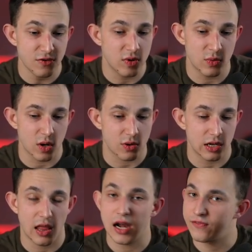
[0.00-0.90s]
We work with
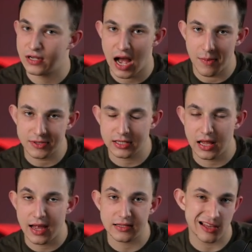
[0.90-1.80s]
a lot of e-commerce
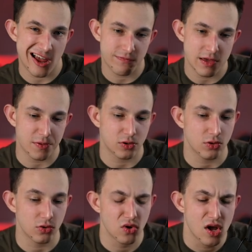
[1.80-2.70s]
clients, a lot of people
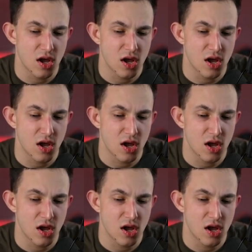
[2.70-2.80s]
who,